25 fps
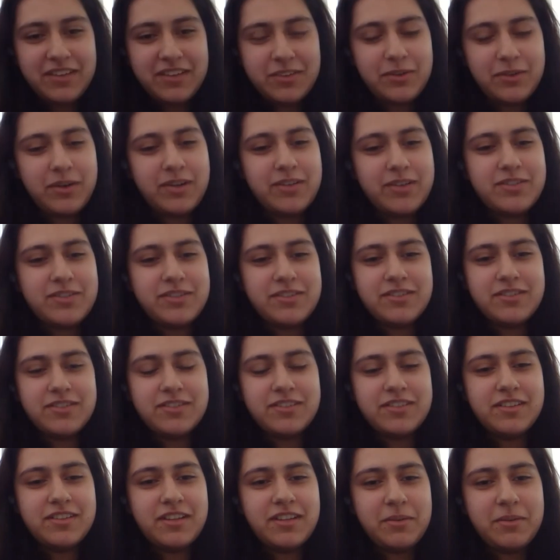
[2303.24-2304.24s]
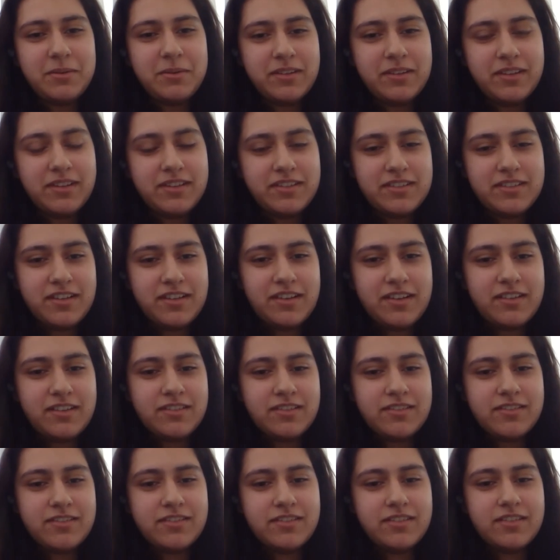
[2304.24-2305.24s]
other questions that they would like to
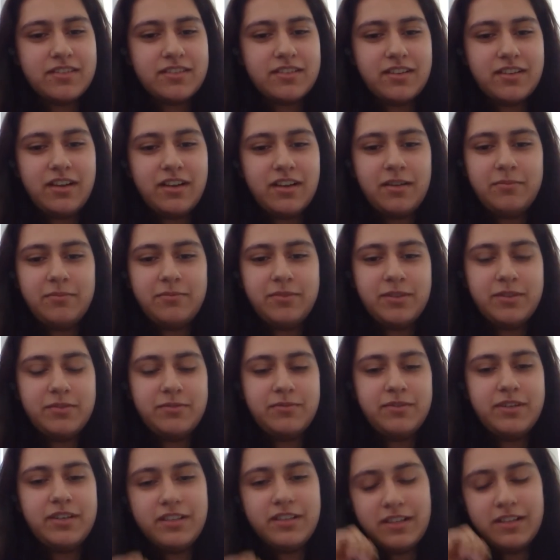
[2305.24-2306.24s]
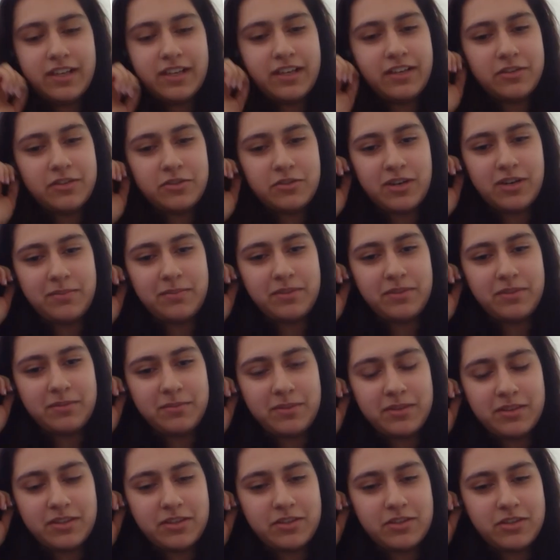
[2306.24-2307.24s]
ask? Um, feel free to like drop them
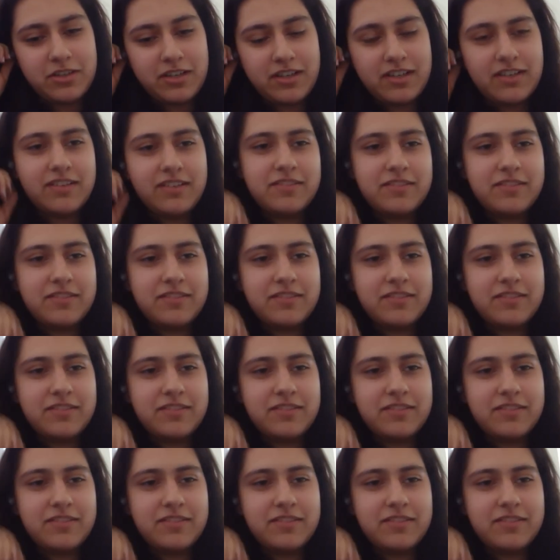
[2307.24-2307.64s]
in the easy chat.